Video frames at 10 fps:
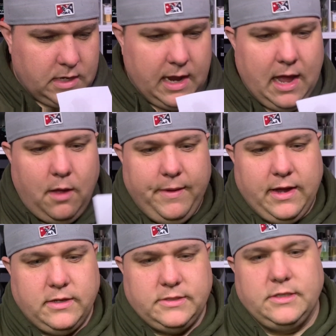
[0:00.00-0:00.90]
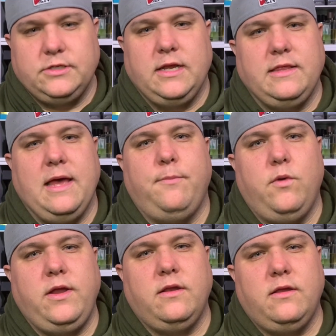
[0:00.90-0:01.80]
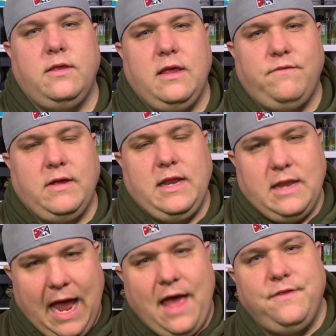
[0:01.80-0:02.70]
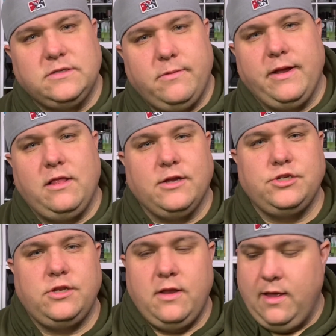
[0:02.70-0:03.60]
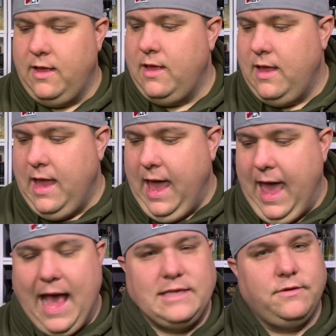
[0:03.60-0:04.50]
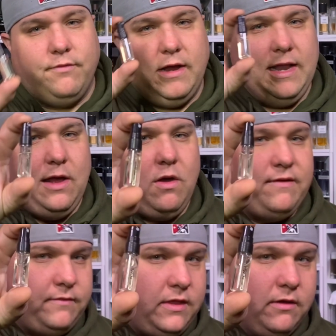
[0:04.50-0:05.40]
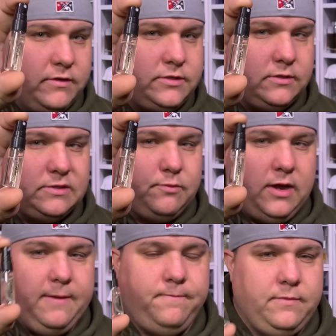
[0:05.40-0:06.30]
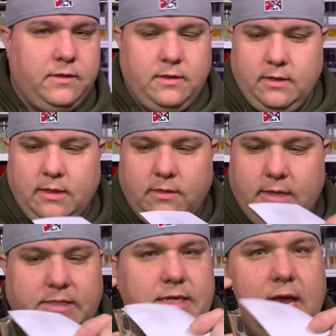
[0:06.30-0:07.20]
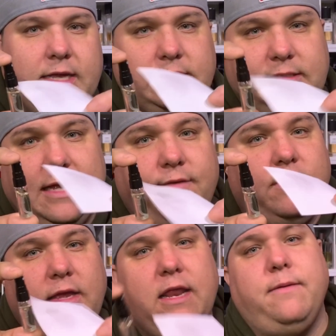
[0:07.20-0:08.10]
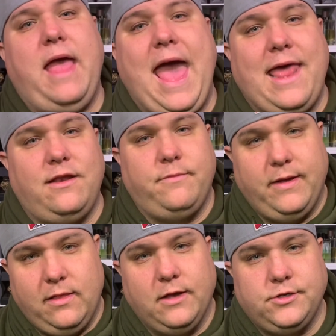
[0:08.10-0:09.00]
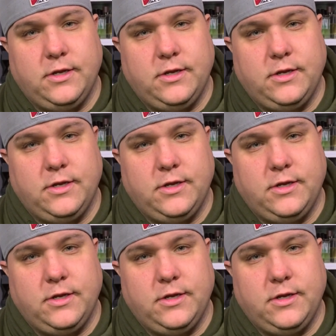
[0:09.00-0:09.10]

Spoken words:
I'll make a decision at that point if I need to add this to my collection. As of right now, off of the original spray, this guy is definitely getting added to my collection.